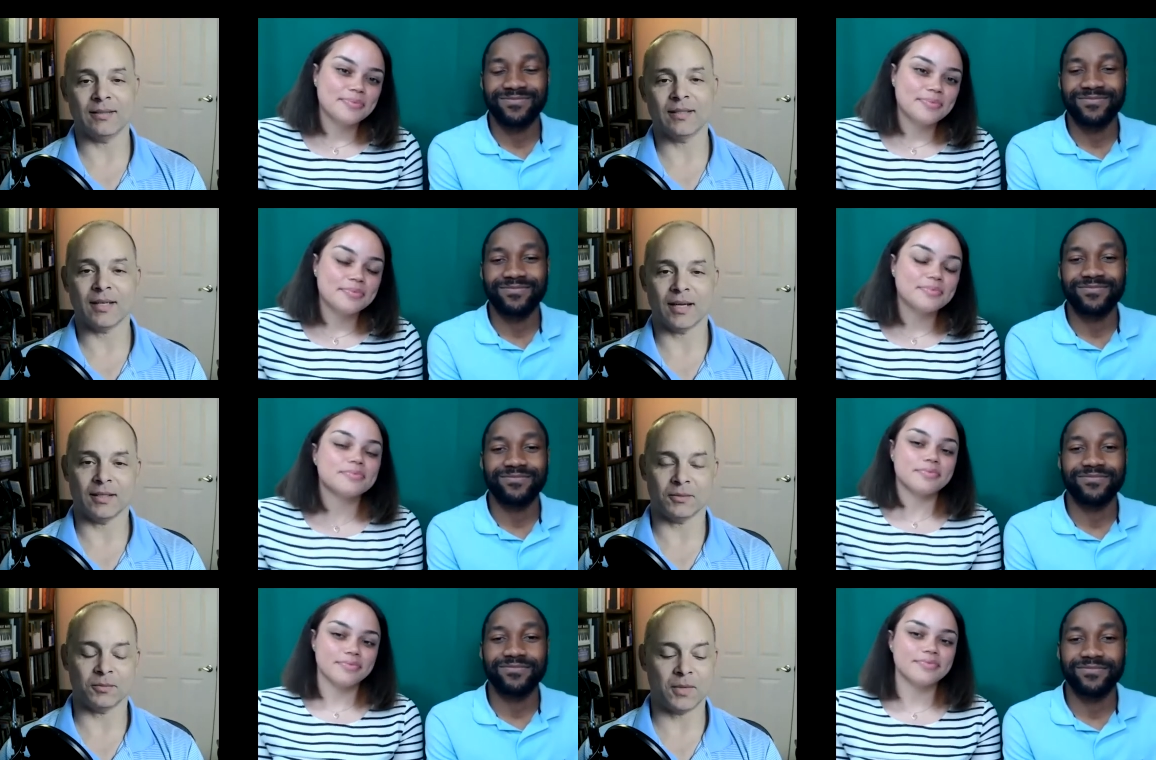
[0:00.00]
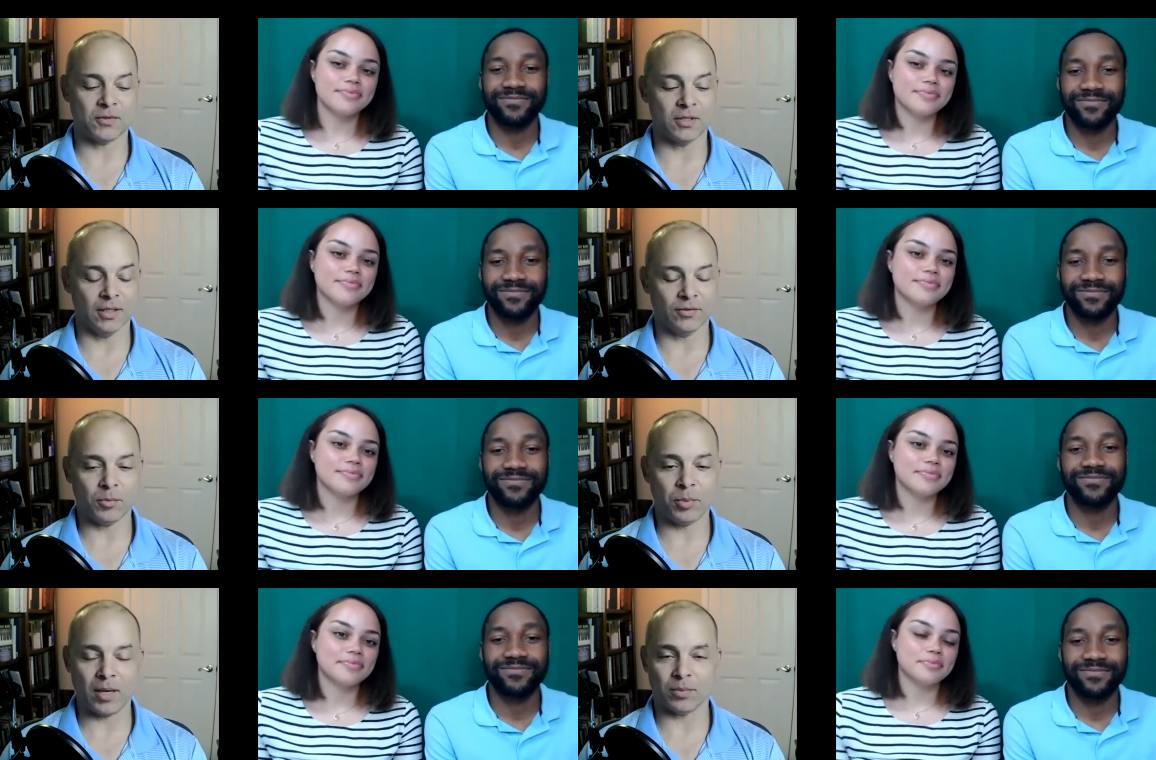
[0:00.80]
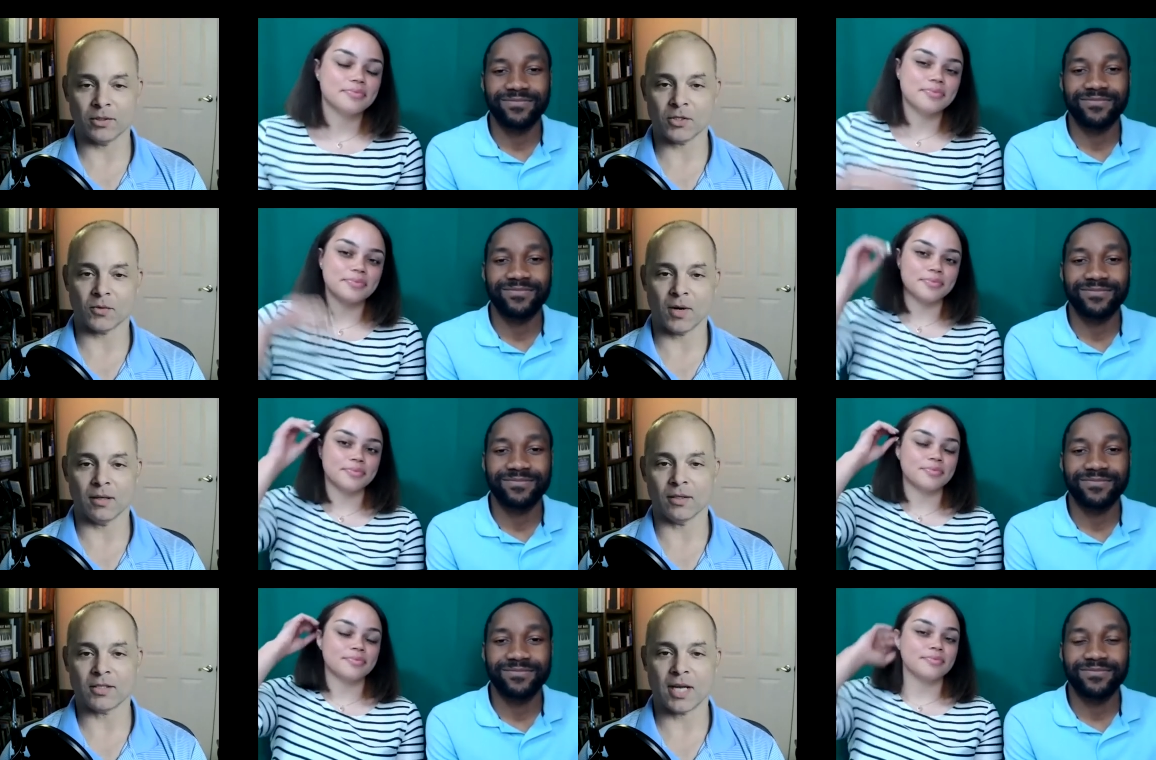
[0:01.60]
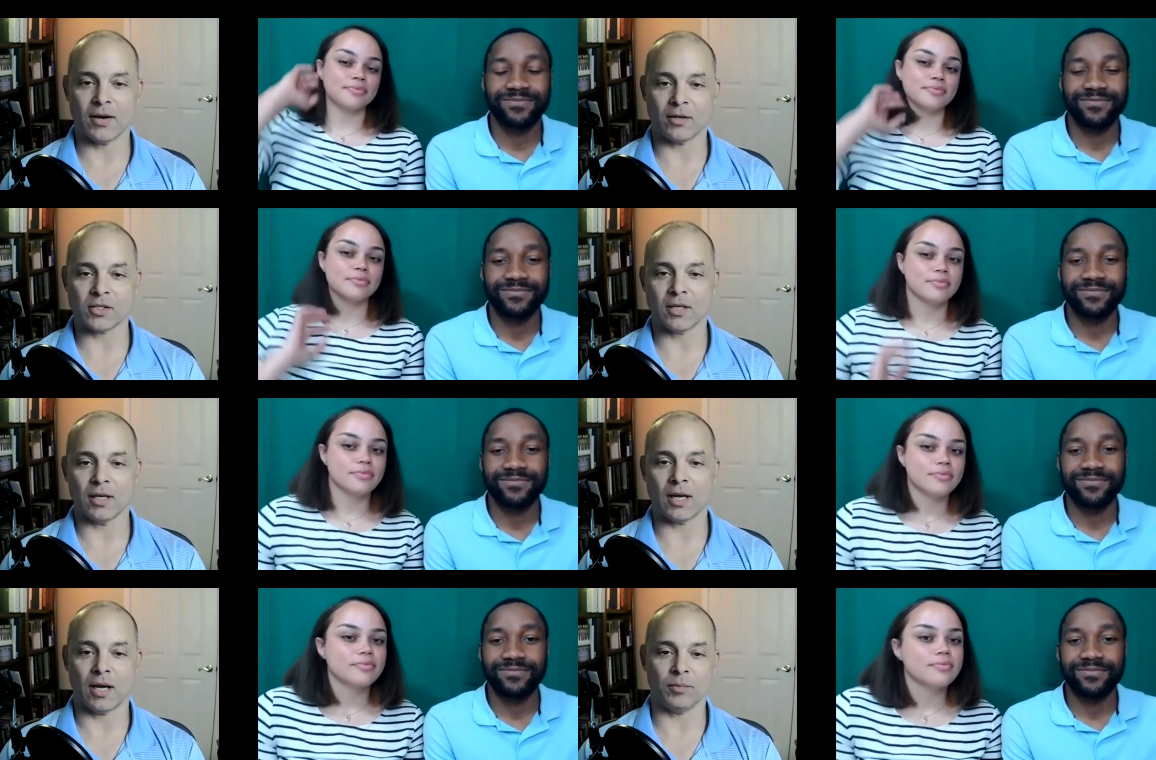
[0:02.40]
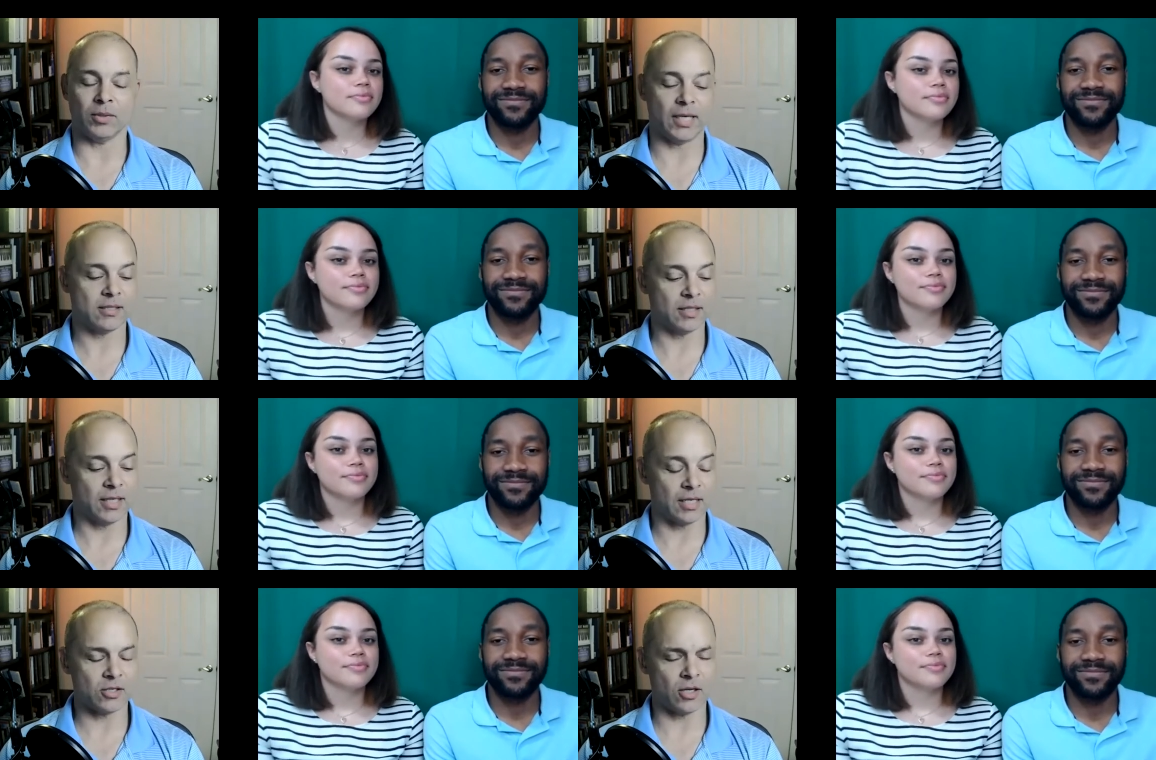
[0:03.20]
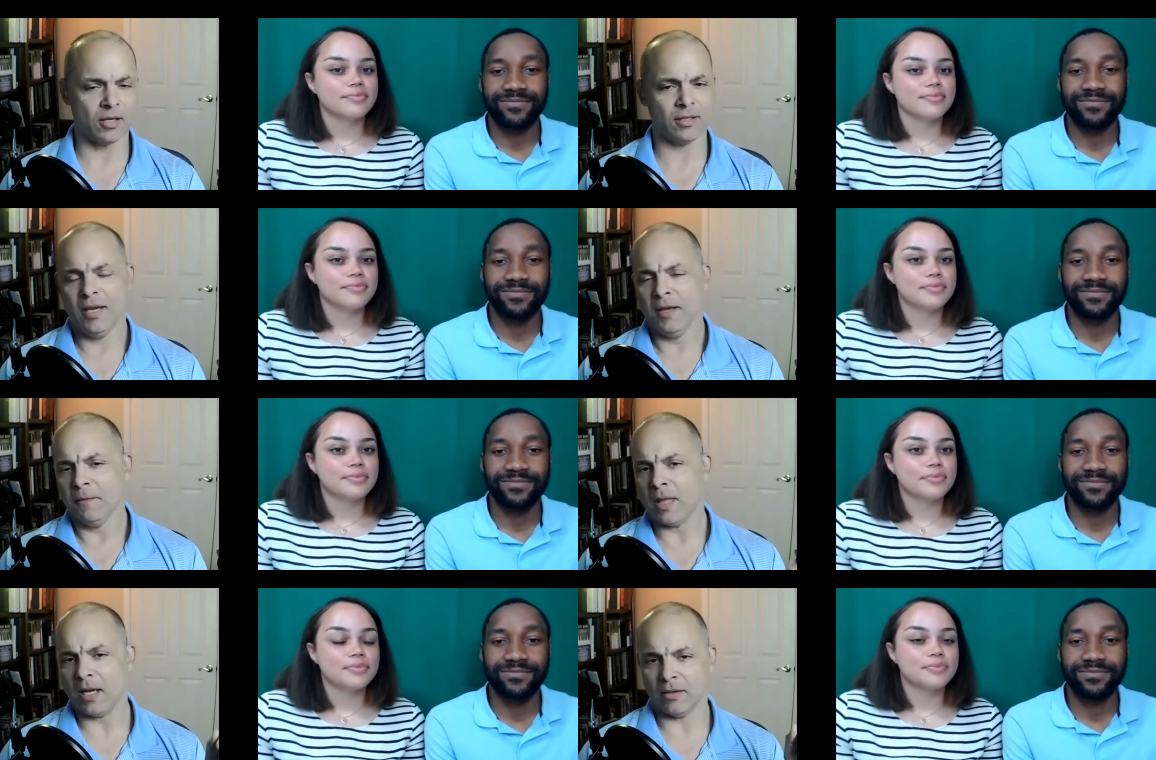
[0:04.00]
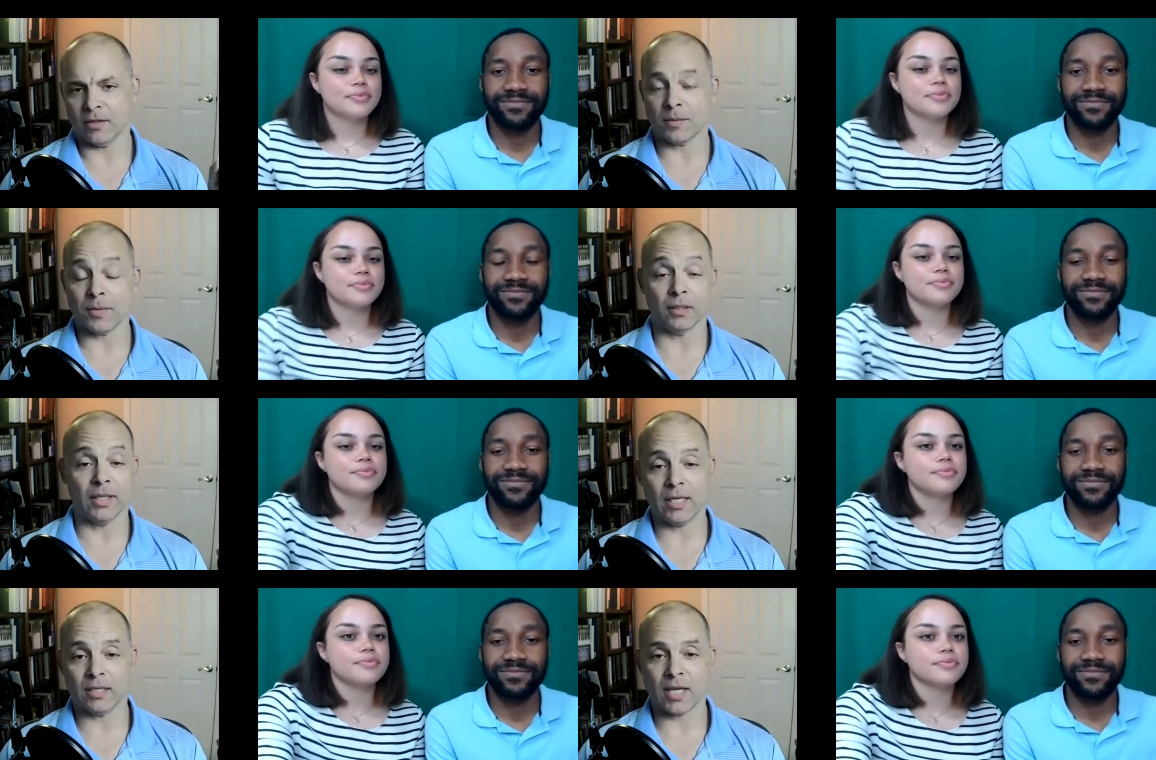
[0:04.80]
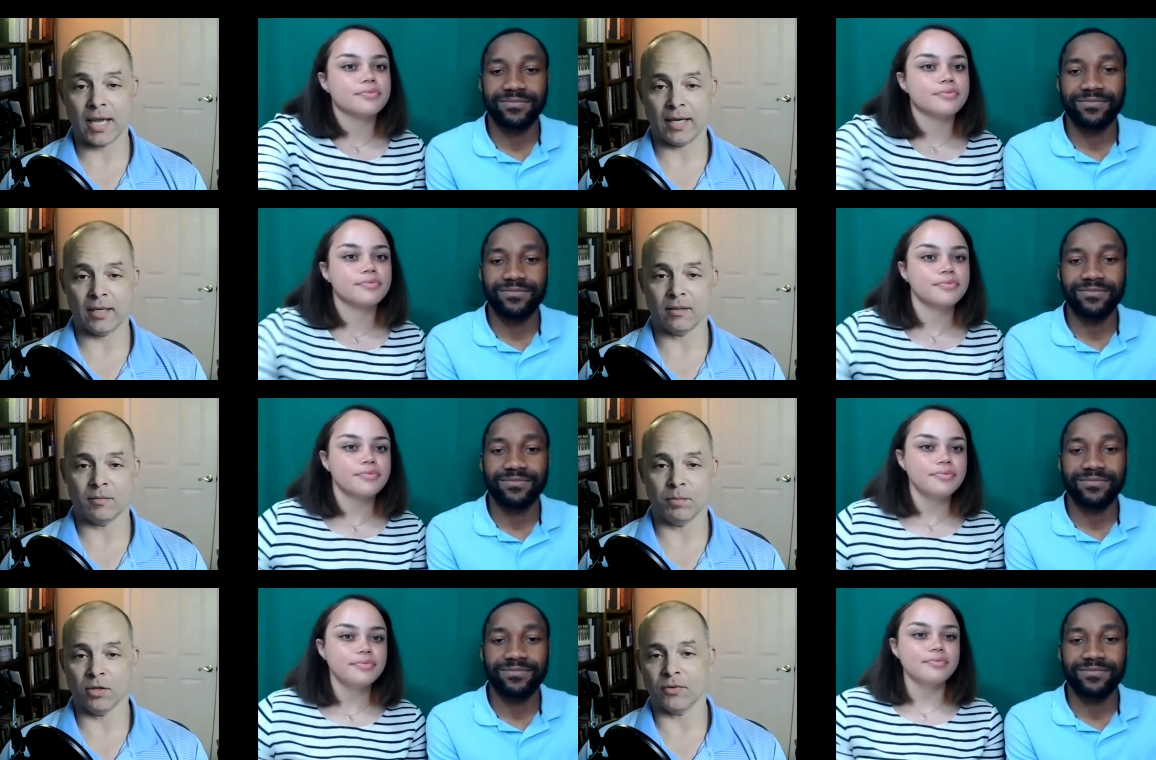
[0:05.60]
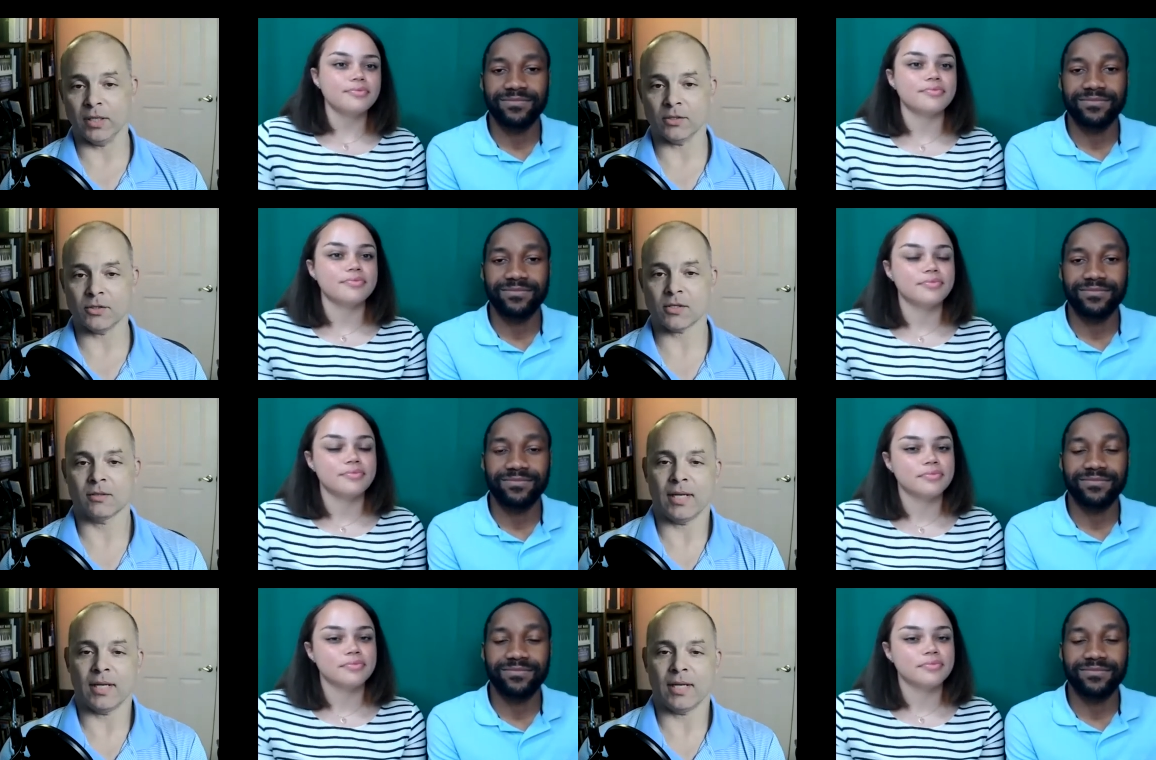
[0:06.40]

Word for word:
Speaker 1: Uh, I was delivering papers around our townhouse complex, and I saw uh, that some of the ladies had bird feeders.